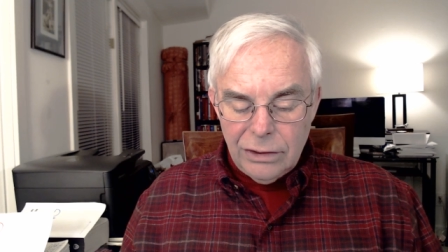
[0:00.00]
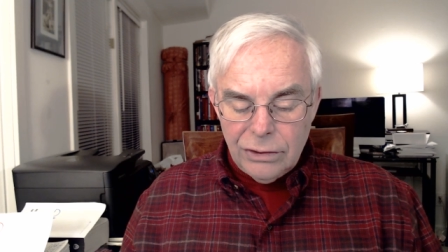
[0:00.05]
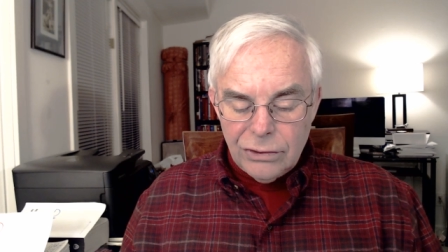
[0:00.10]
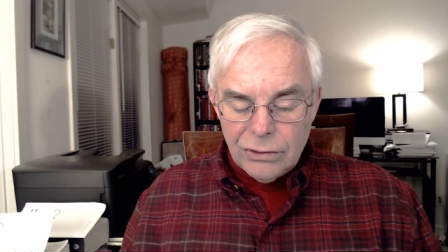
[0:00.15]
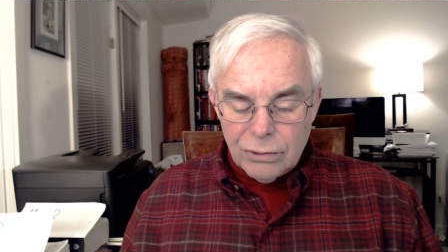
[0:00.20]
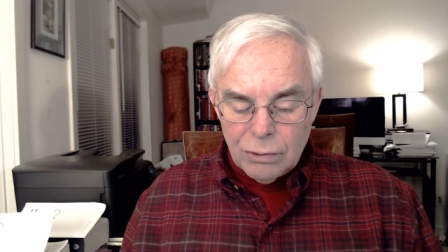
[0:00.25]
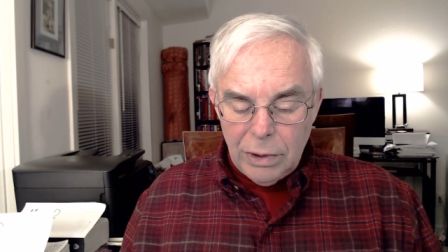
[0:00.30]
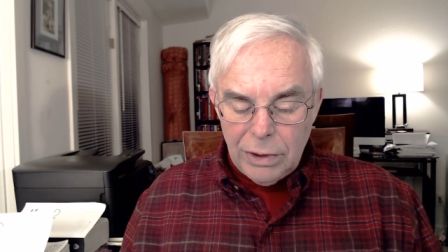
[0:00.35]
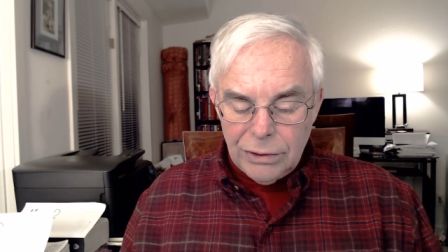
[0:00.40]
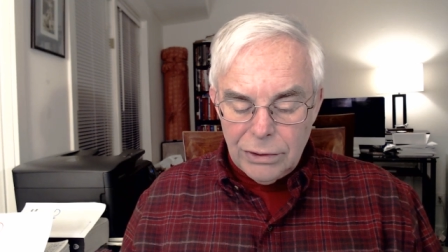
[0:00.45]

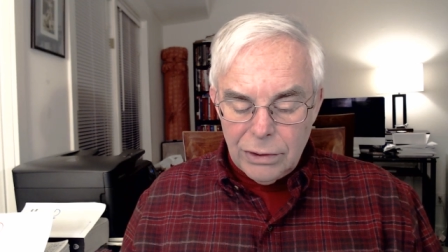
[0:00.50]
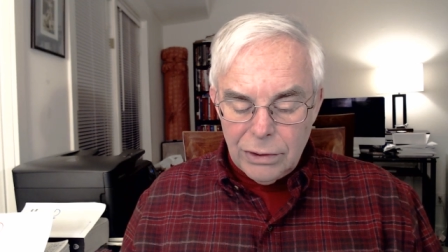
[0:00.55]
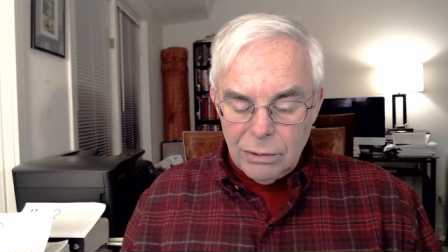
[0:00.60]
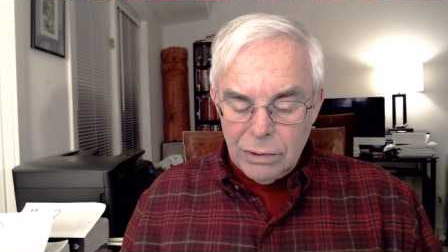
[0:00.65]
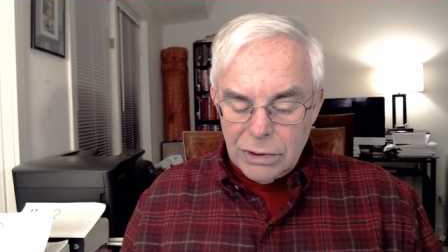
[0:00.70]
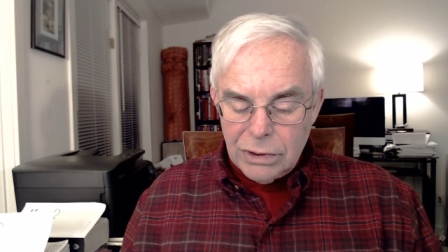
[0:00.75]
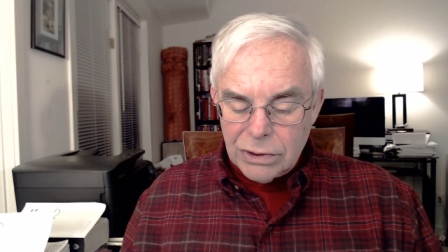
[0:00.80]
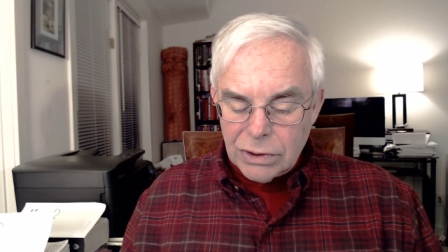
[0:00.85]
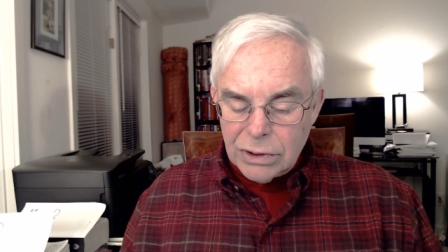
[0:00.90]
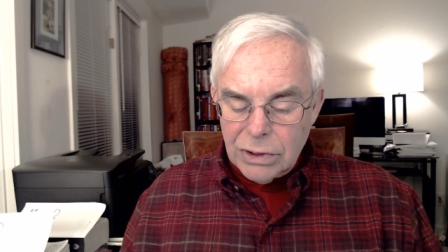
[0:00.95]
is, when there
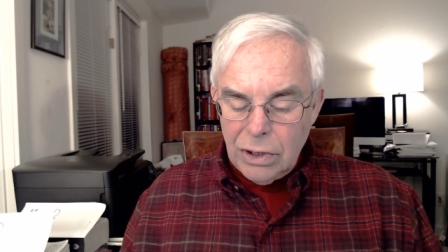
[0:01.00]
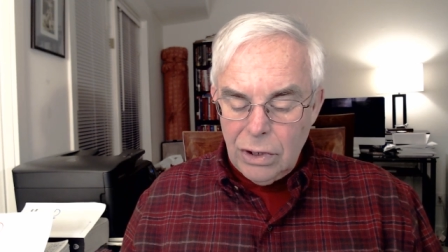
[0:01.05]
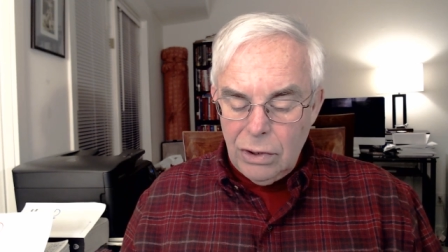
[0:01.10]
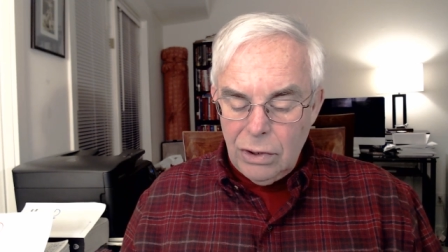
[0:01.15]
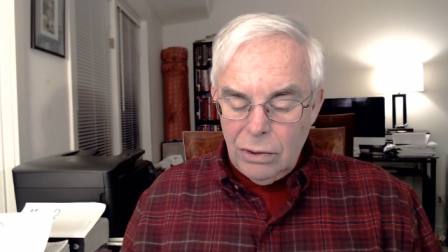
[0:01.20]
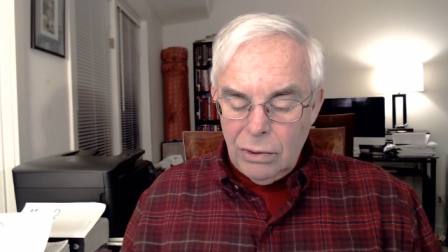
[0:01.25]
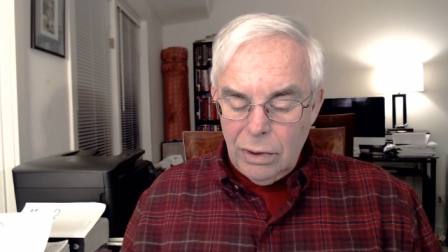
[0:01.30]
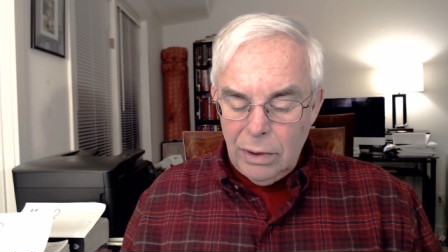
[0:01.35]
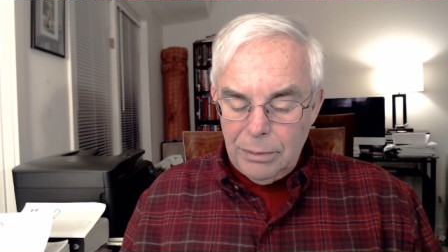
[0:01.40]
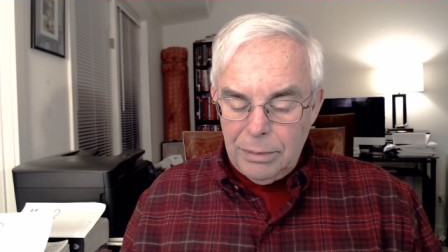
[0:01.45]
was
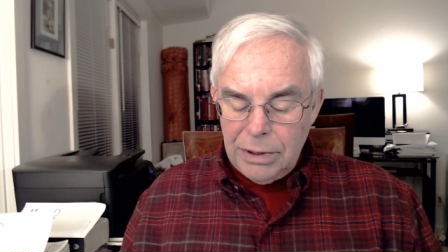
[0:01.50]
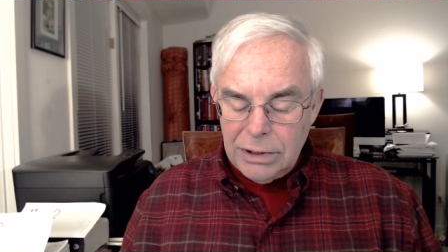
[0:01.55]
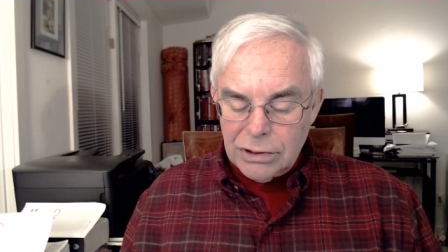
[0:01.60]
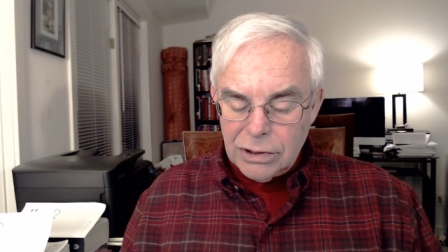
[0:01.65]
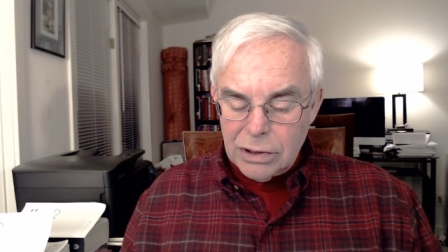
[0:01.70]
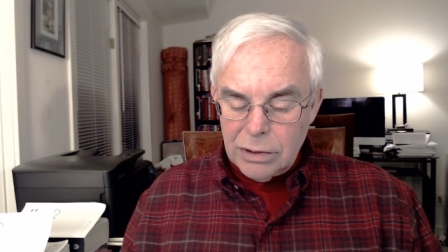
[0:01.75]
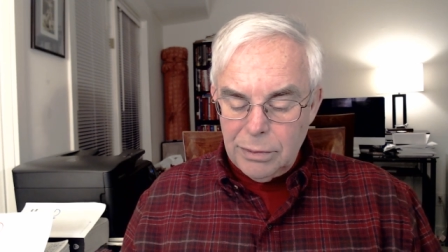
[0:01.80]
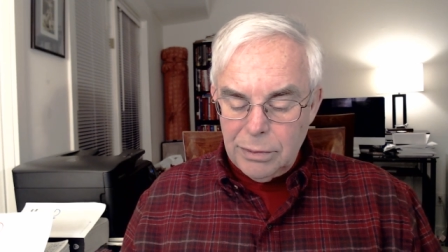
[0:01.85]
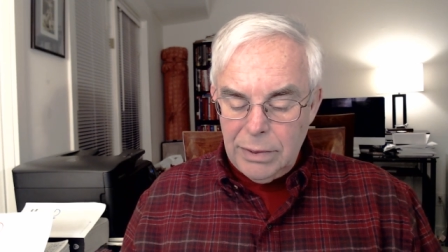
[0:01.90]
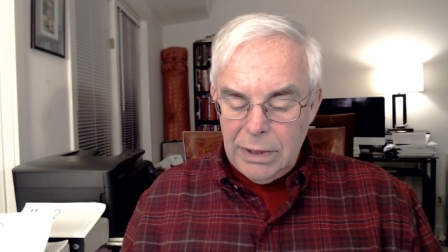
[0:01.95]
no
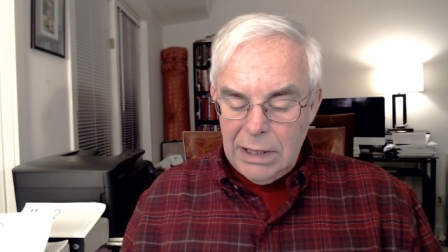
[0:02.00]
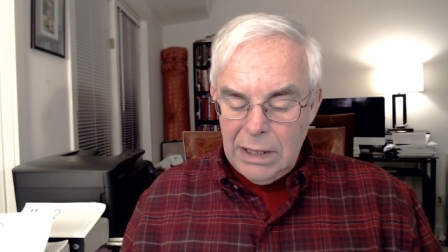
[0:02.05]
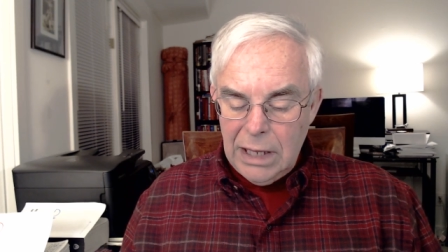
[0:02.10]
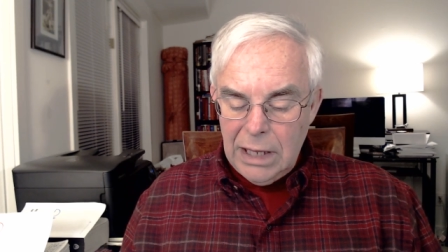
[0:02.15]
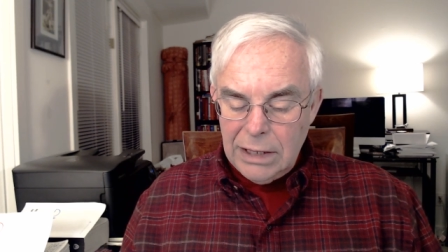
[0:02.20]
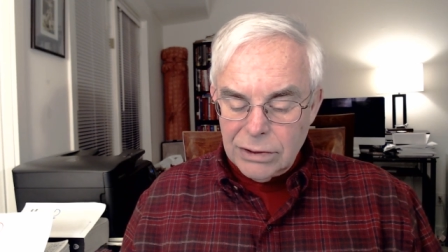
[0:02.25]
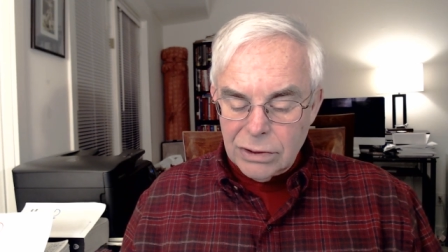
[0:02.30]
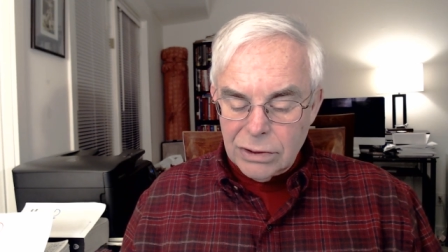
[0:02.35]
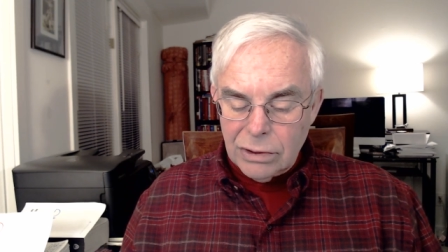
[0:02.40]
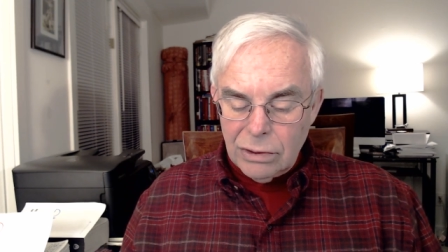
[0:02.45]

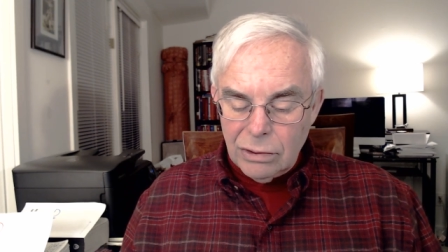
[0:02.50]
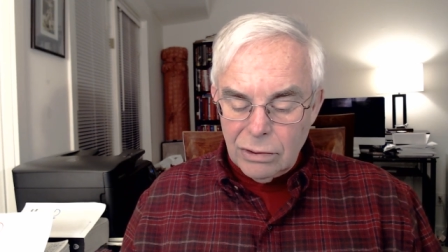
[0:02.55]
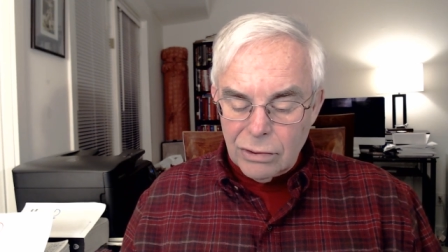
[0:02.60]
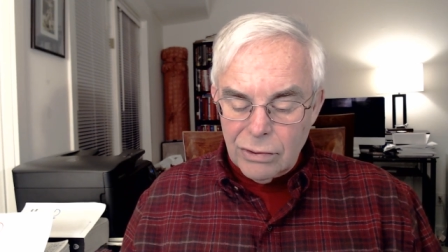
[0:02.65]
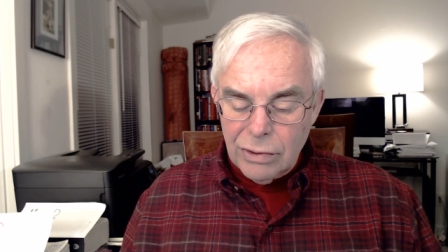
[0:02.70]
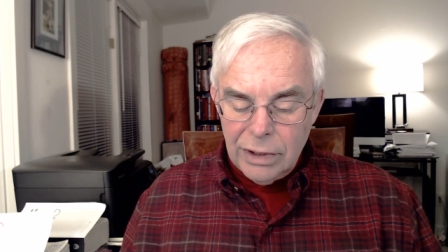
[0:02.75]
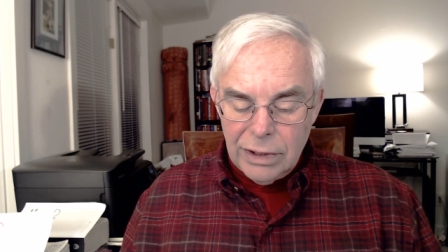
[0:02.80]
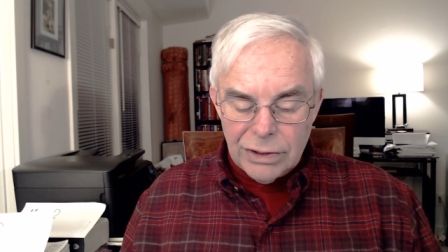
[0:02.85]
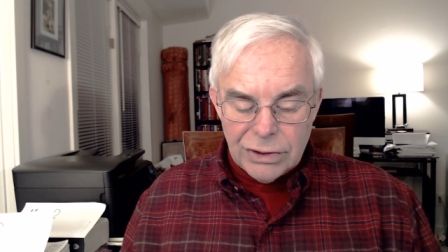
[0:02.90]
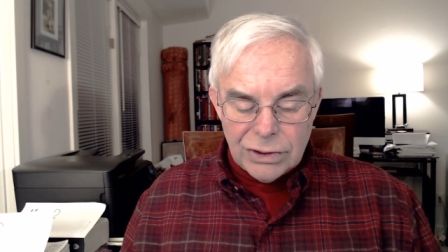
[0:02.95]
epistemological
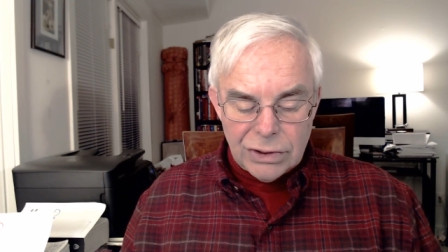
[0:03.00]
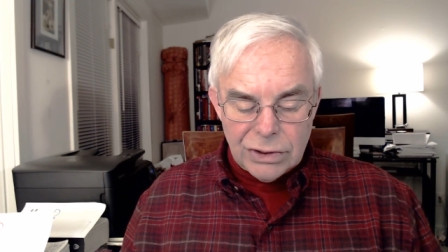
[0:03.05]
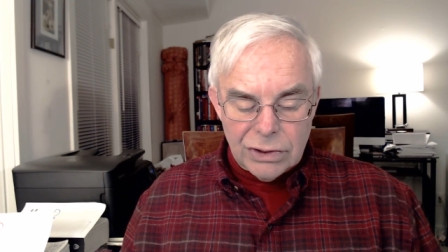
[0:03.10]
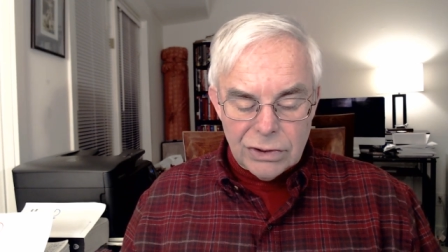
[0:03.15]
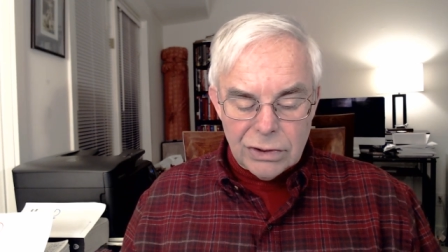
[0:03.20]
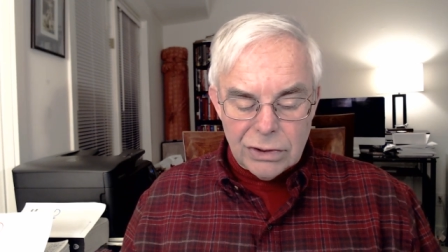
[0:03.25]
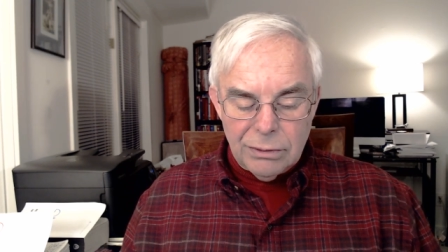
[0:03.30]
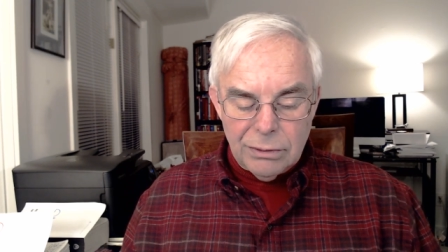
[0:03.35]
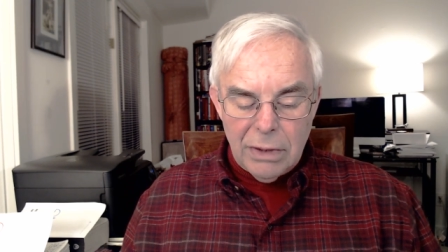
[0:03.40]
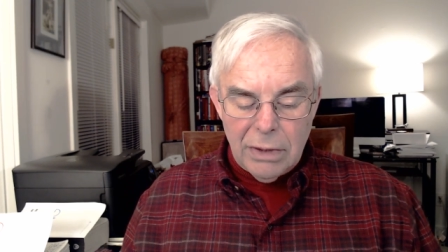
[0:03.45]

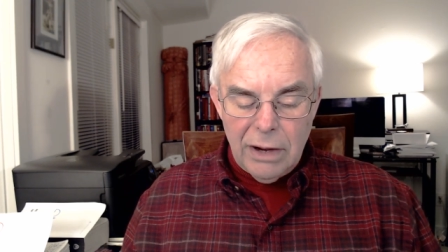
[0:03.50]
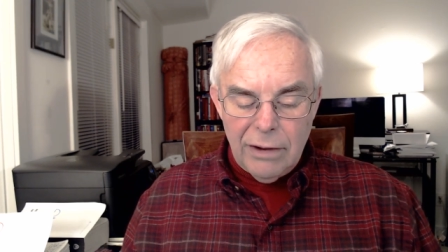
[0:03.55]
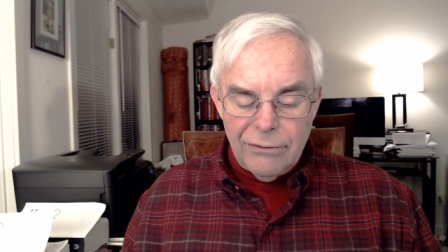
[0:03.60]
criticism